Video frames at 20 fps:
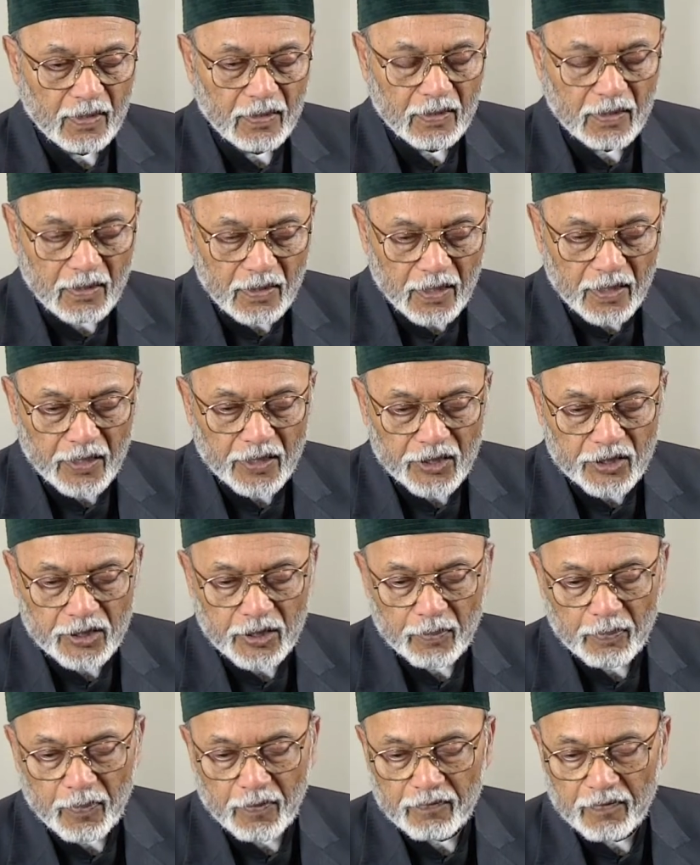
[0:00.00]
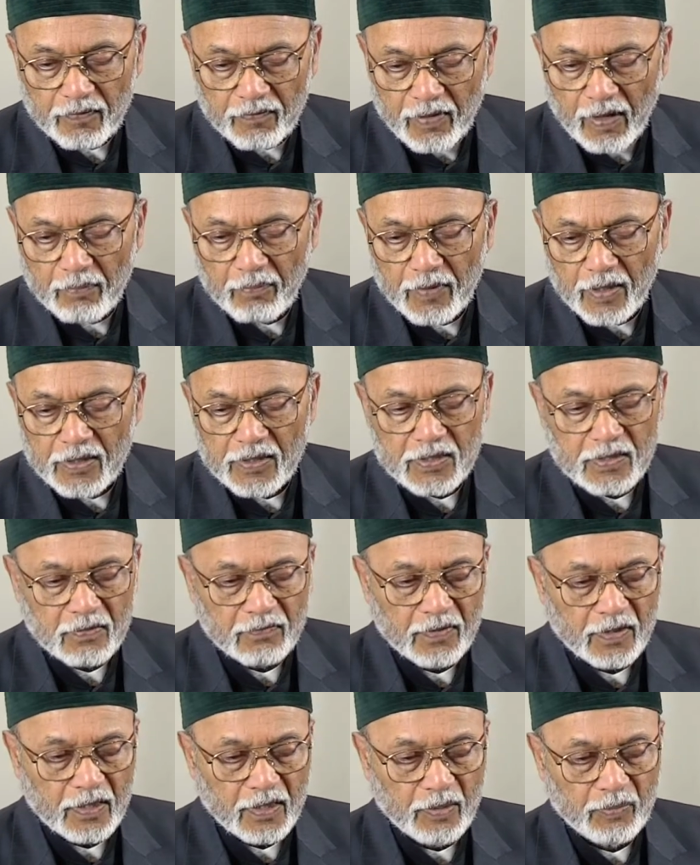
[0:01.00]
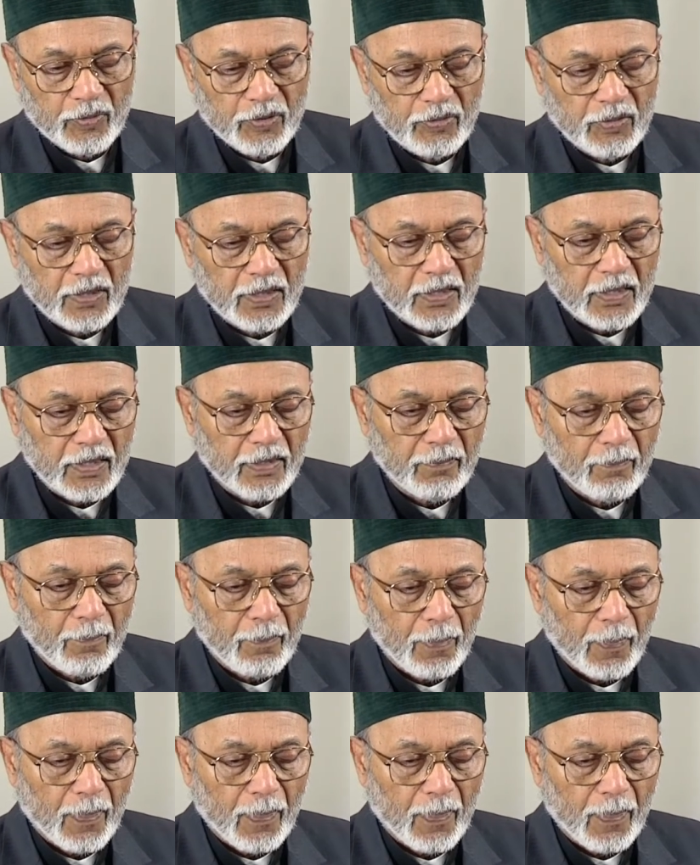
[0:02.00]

the leadership of the remnants of the community